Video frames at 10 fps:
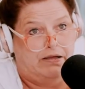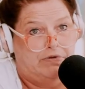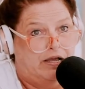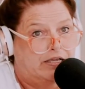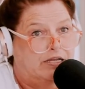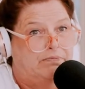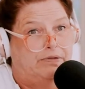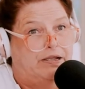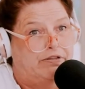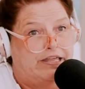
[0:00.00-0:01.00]
I'm not going to
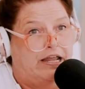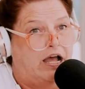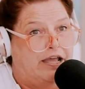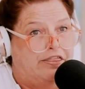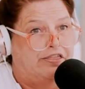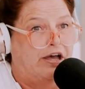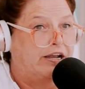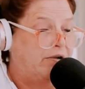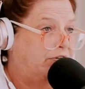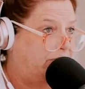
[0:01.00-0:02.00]
play with that. I thought
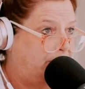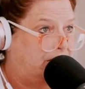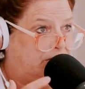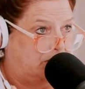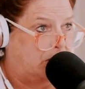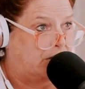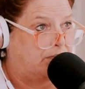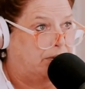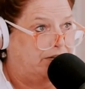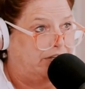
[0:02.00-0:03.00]
I was being
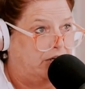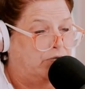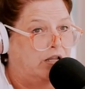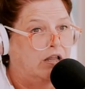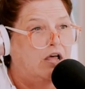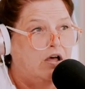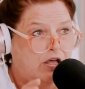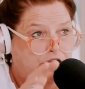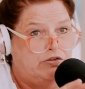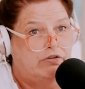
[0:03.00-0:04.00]
smart by saying, "Well,
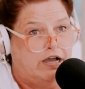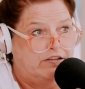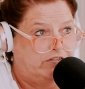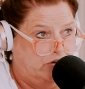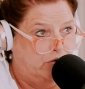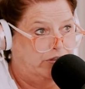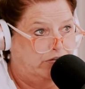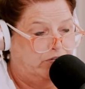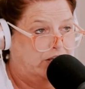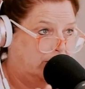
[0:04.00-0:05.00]
you guys know
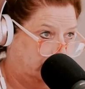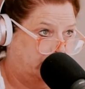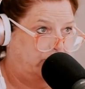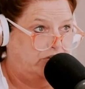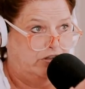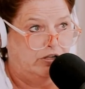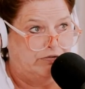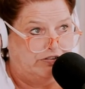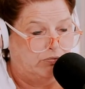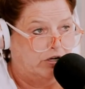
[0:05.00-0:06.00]
this vehicle because you're the only
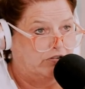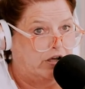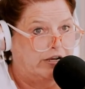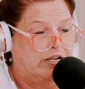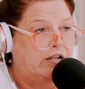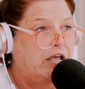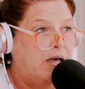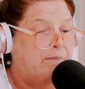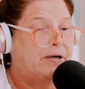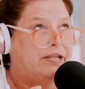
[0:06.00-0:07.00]
ones that worked on it."
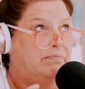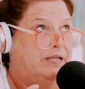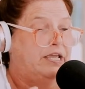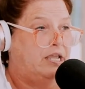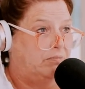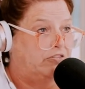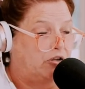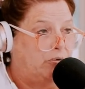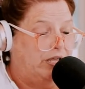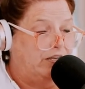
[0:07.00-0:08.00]
Right. But it became
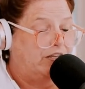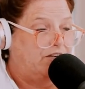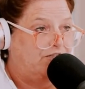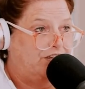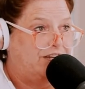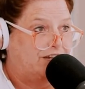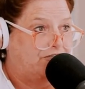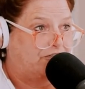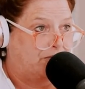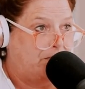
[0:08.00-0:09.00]
so
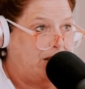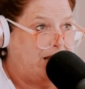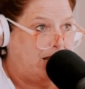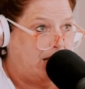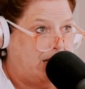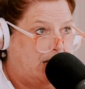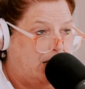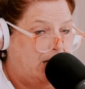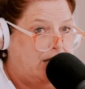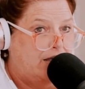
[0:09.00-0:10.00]
inconvenient for me. Right.
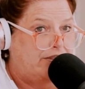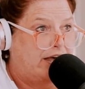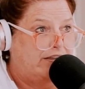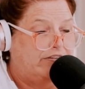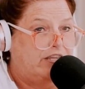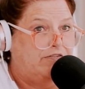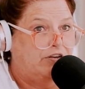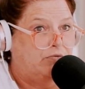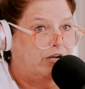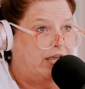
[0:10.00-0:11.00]
That
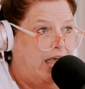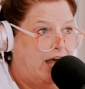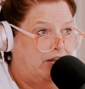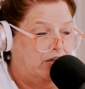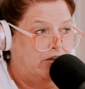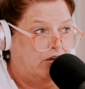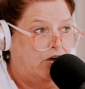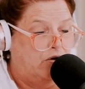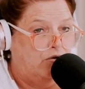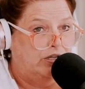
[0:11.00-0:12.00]
even when I had a, a
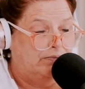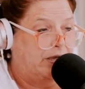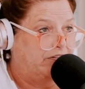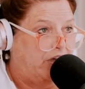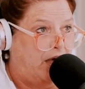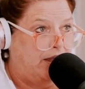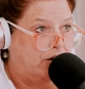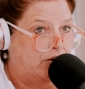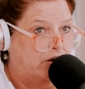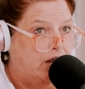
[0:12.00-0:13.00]
hole in my
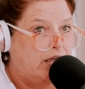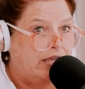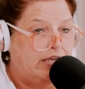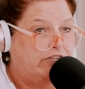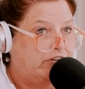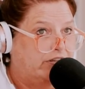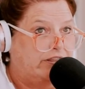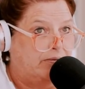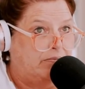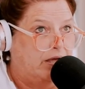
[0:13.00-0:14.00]
tire, it took
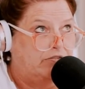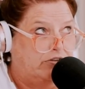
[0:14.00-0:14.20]
them